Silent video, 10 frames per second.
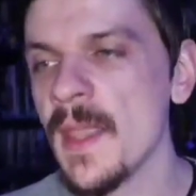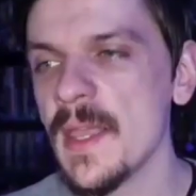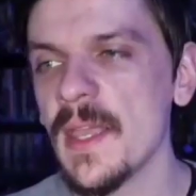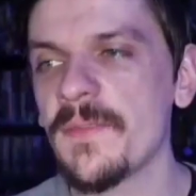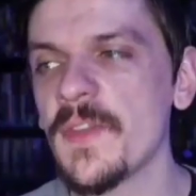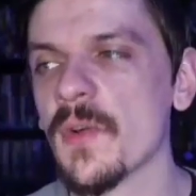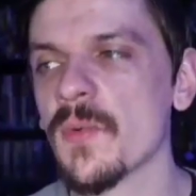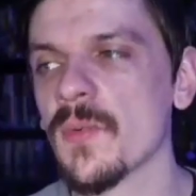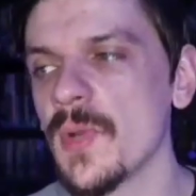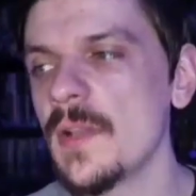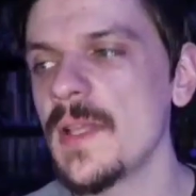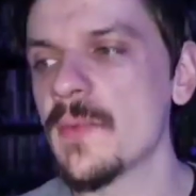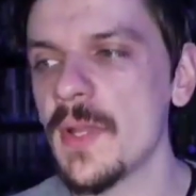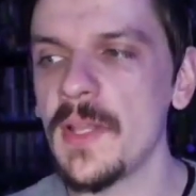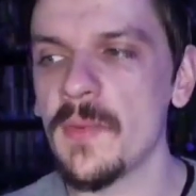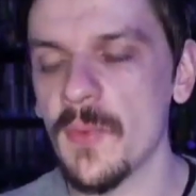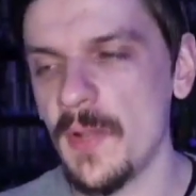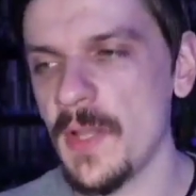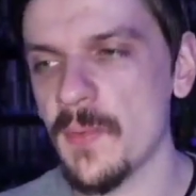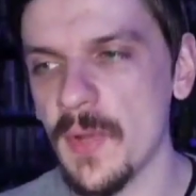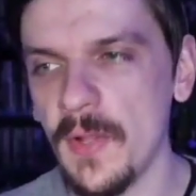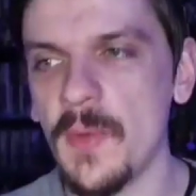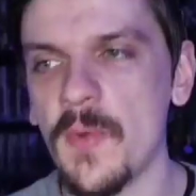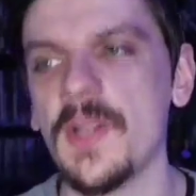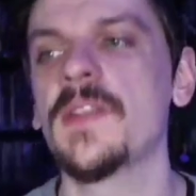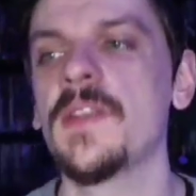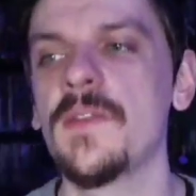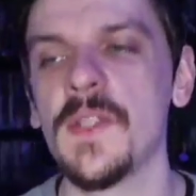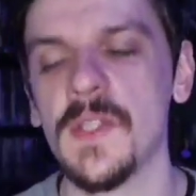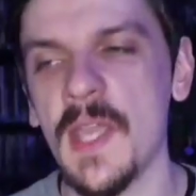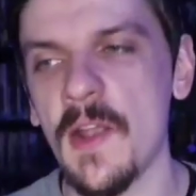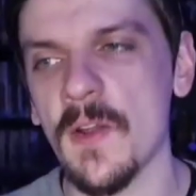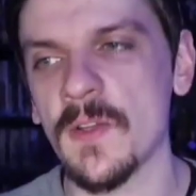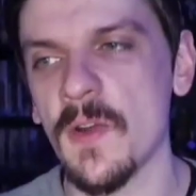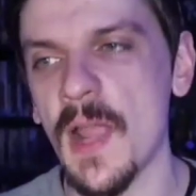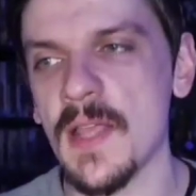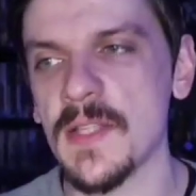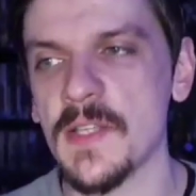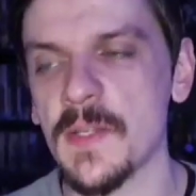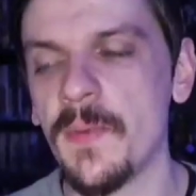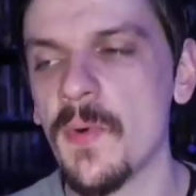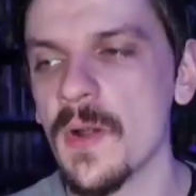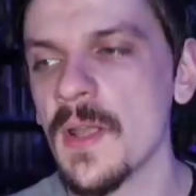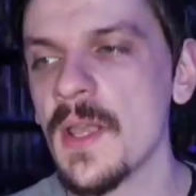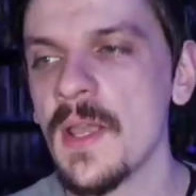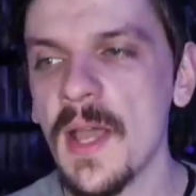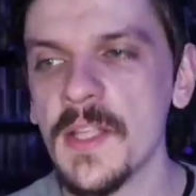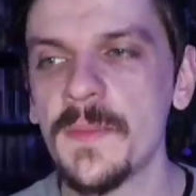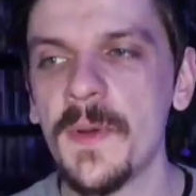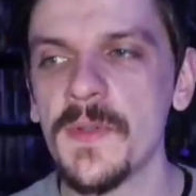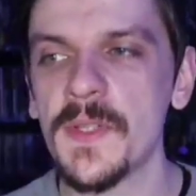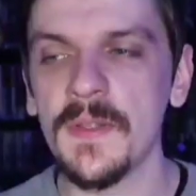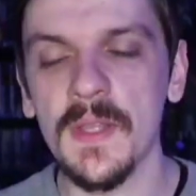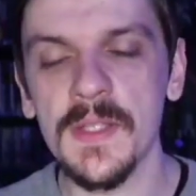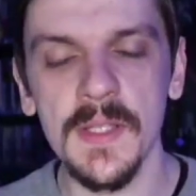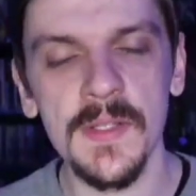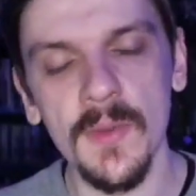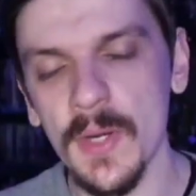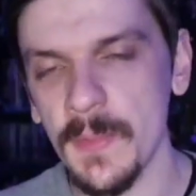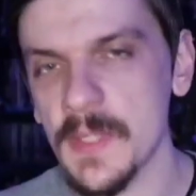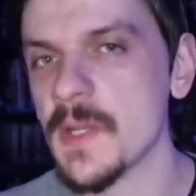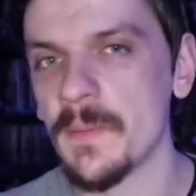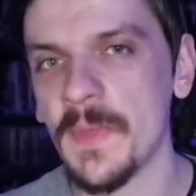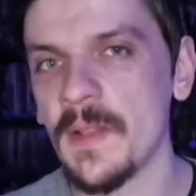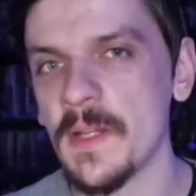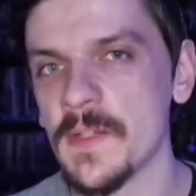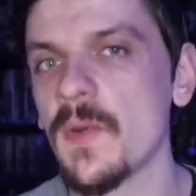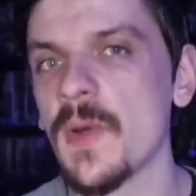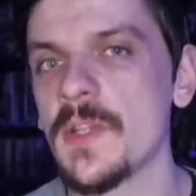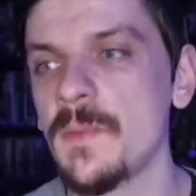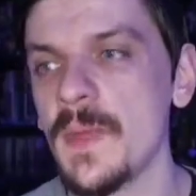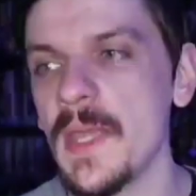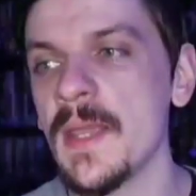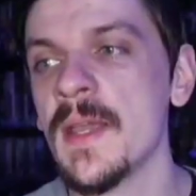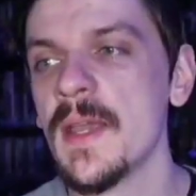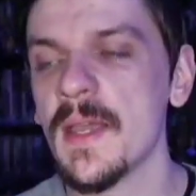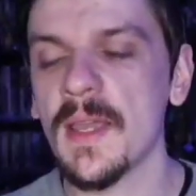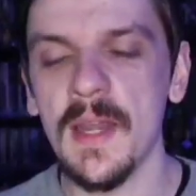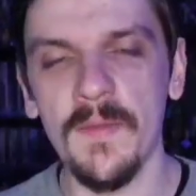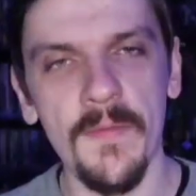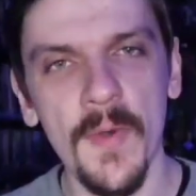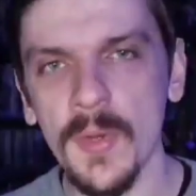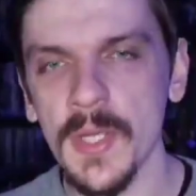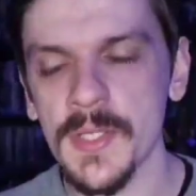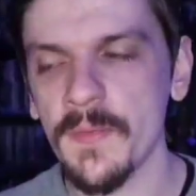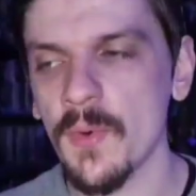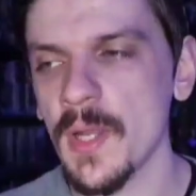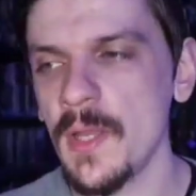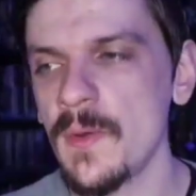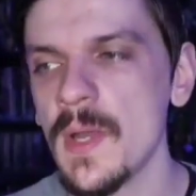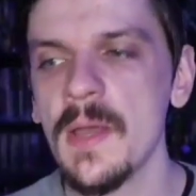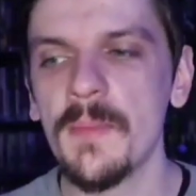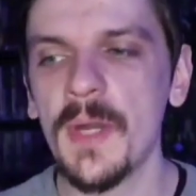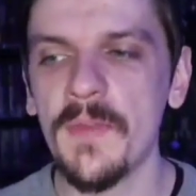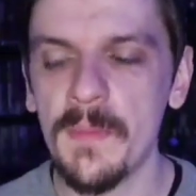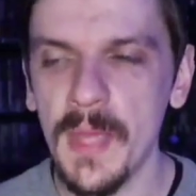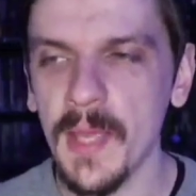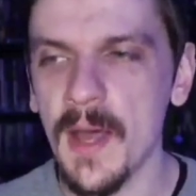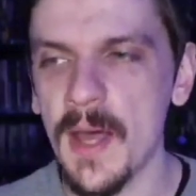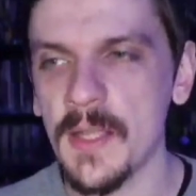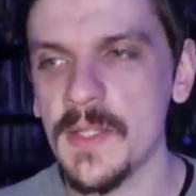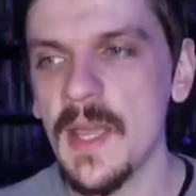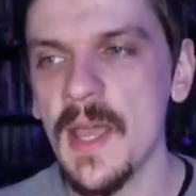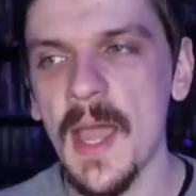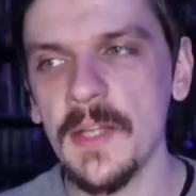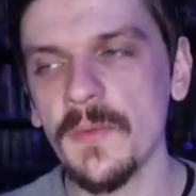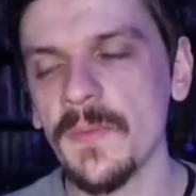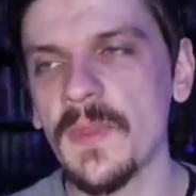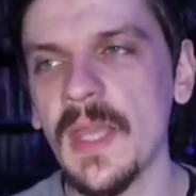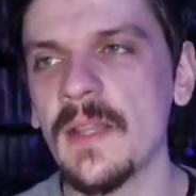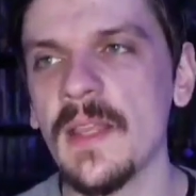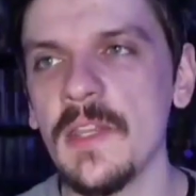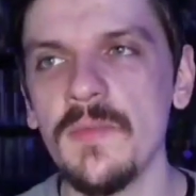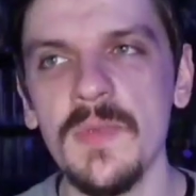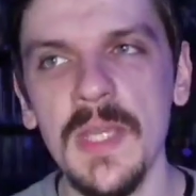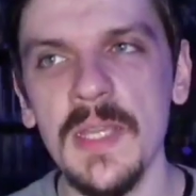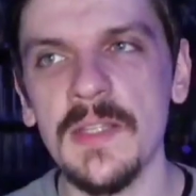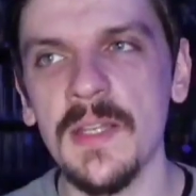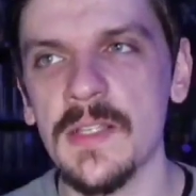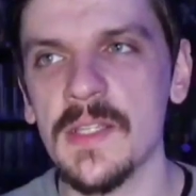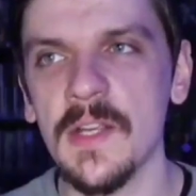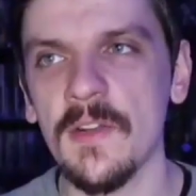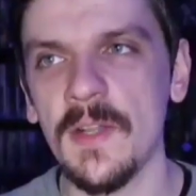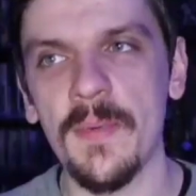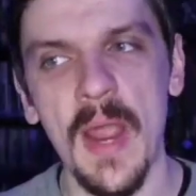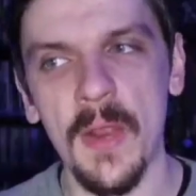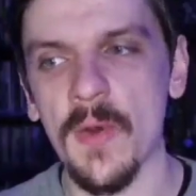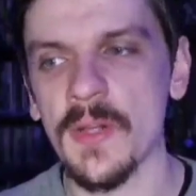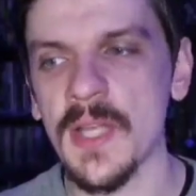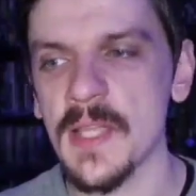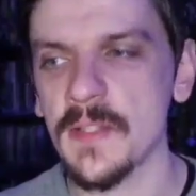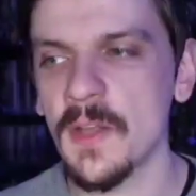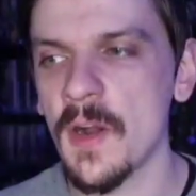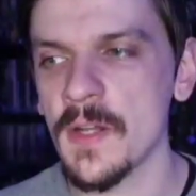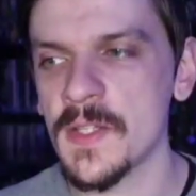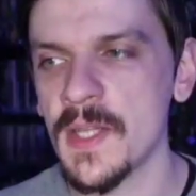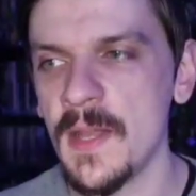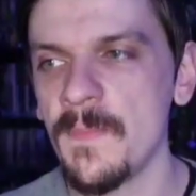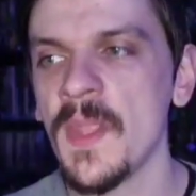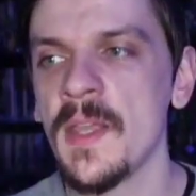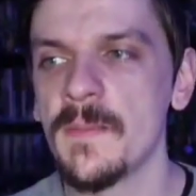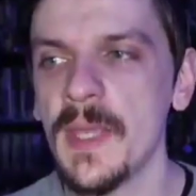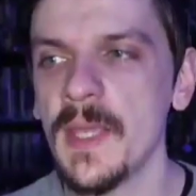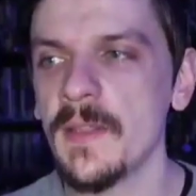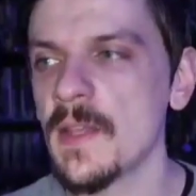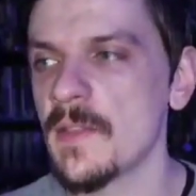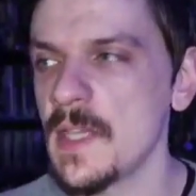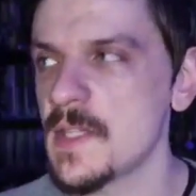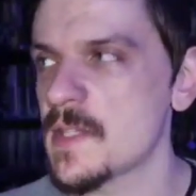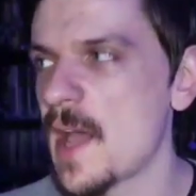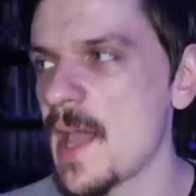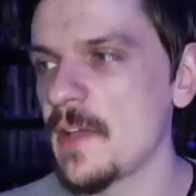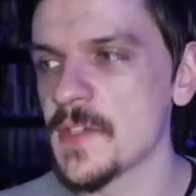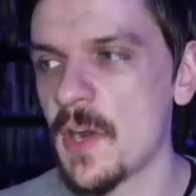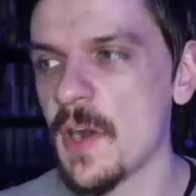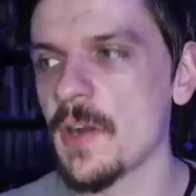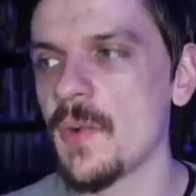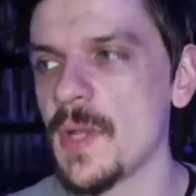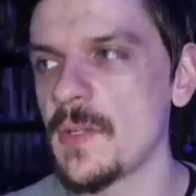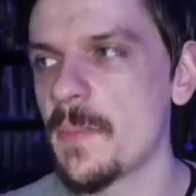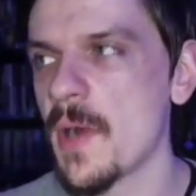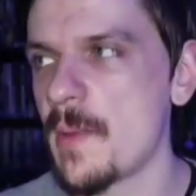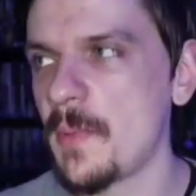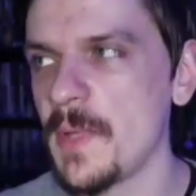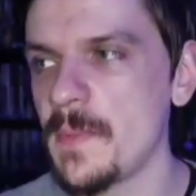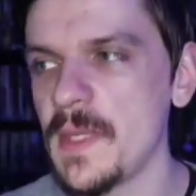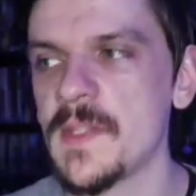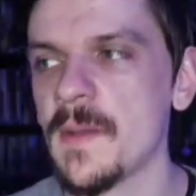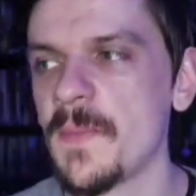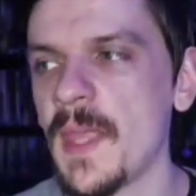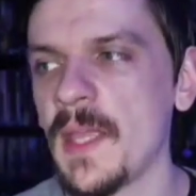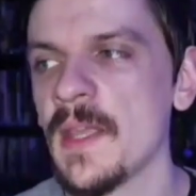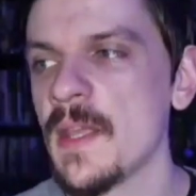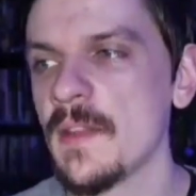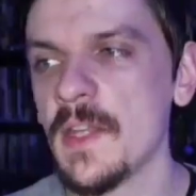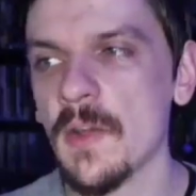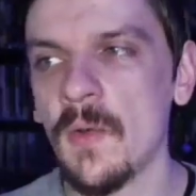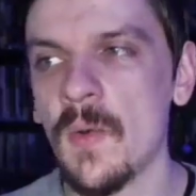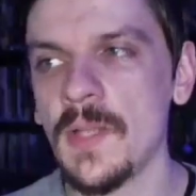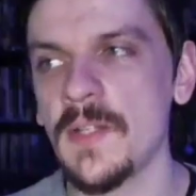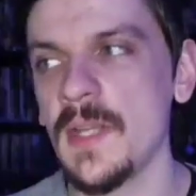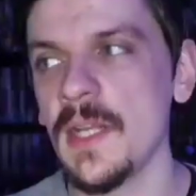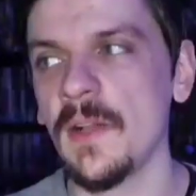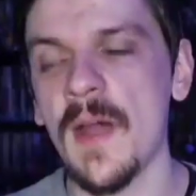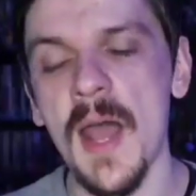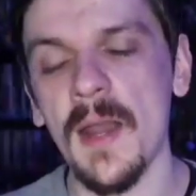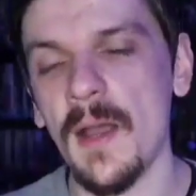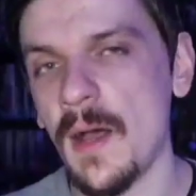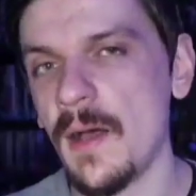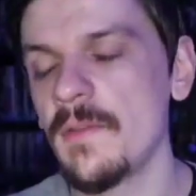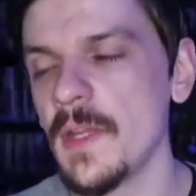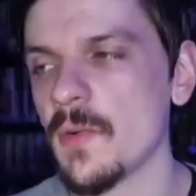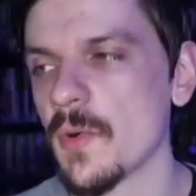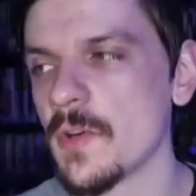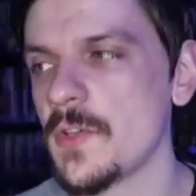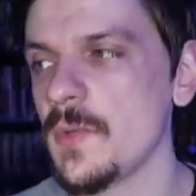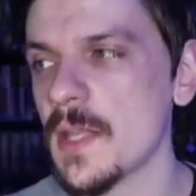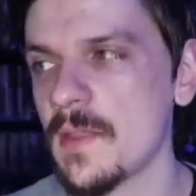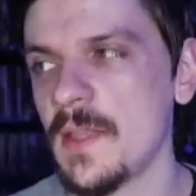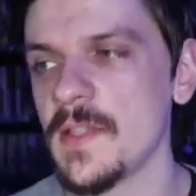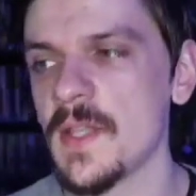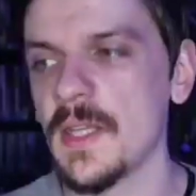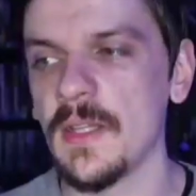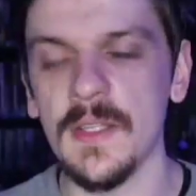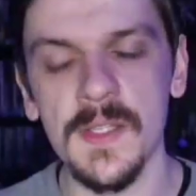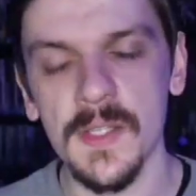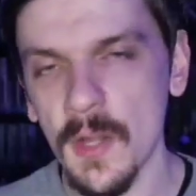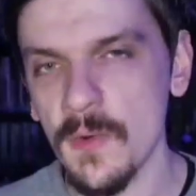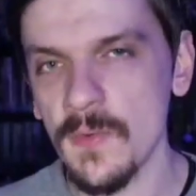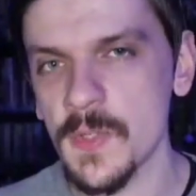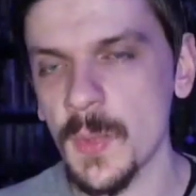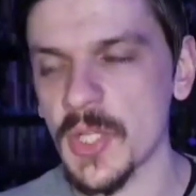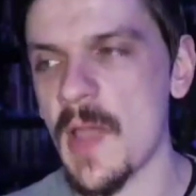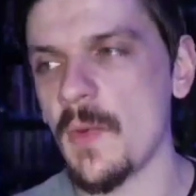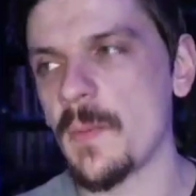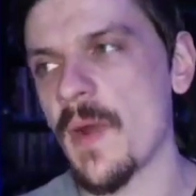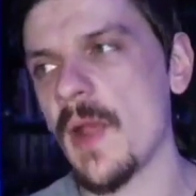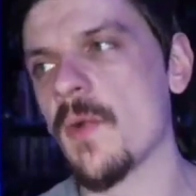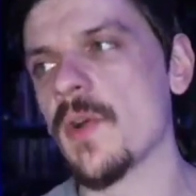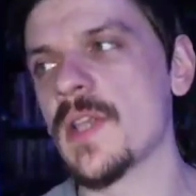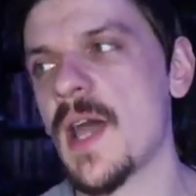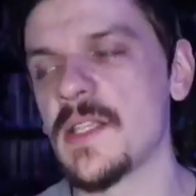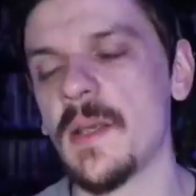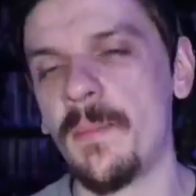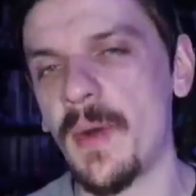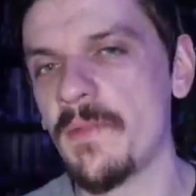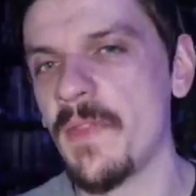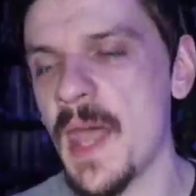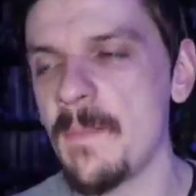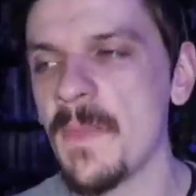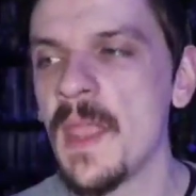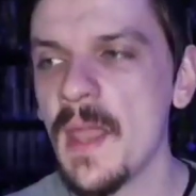If you're really wanting to use this character as a support, I suppose that this is going to be something that is going to be kind of a focus for you. But if I'm being honest, I don't think that you need to necessarily prioritize the card set, being that these tiles are going to probably be something that you're going to need a lot of in order to get things like these stones, which I would prioritize above that.